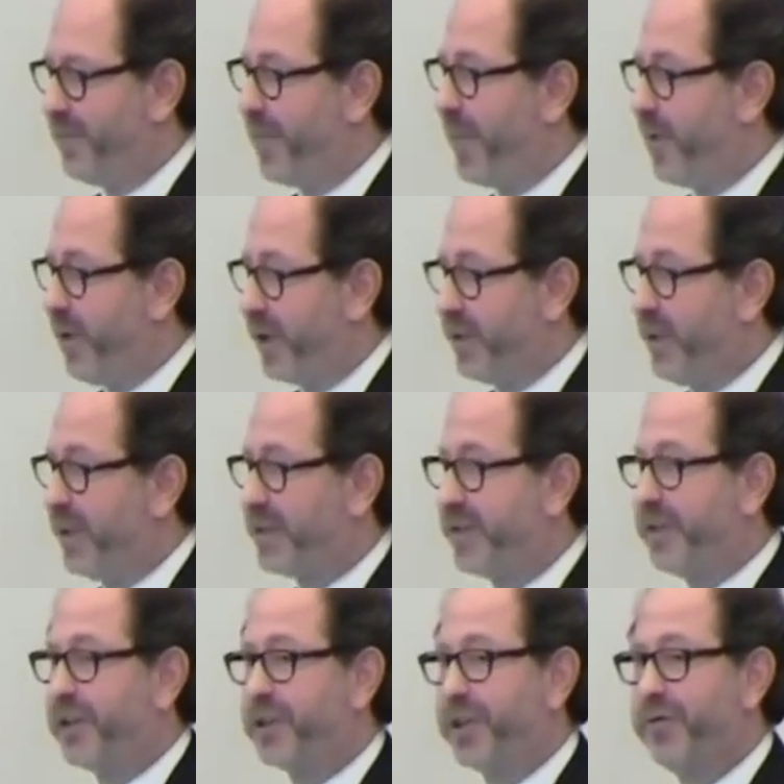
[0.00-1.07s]
we are still
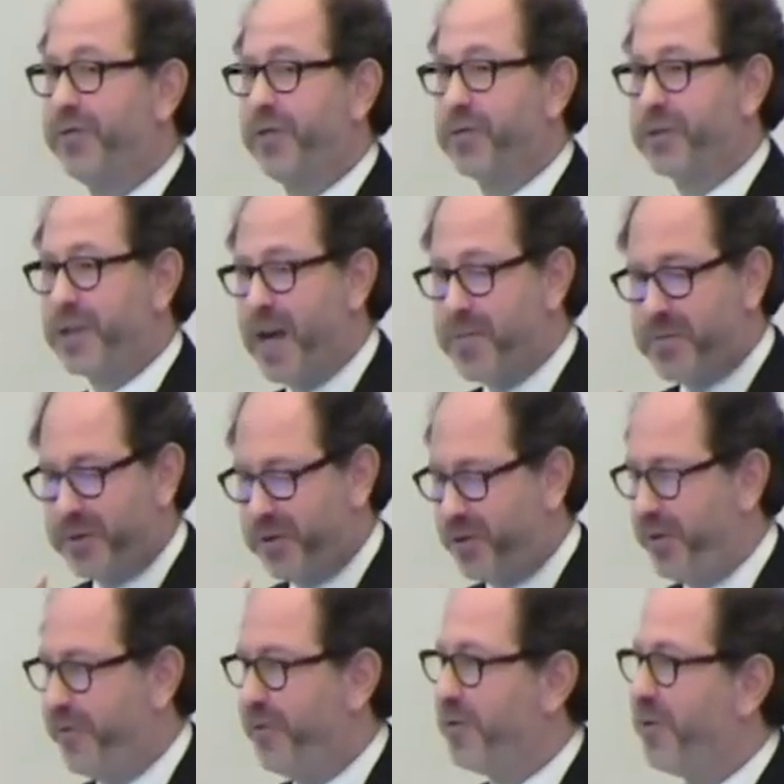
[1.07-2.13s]
searching for some. So
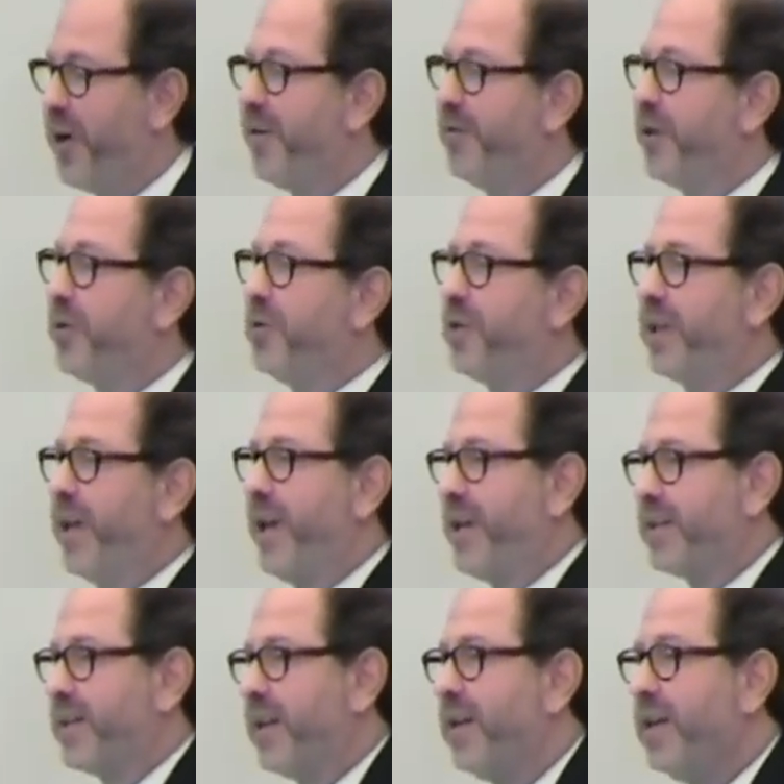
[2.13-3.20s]
if you have a good
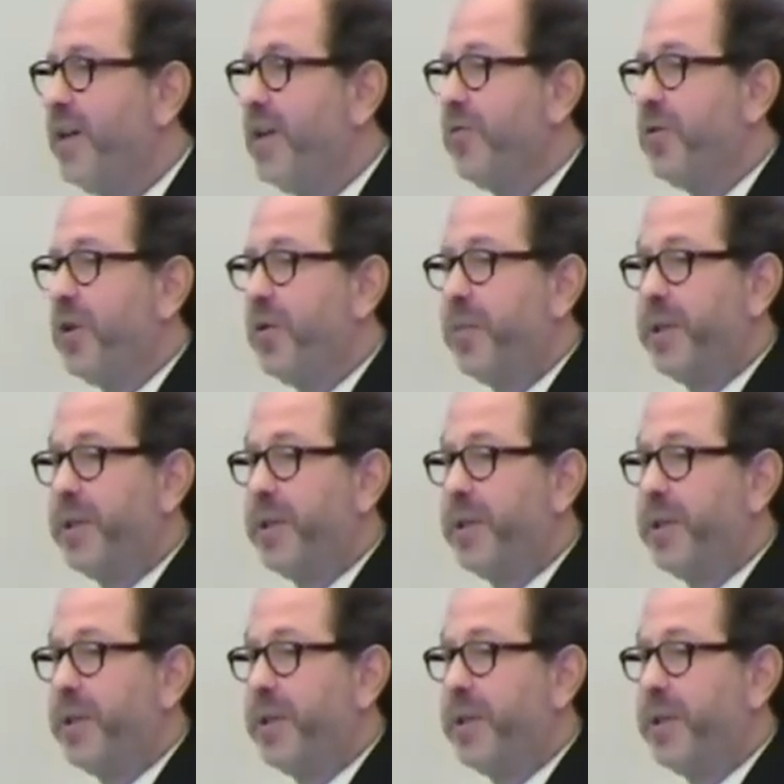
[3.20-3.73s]
case, we'll be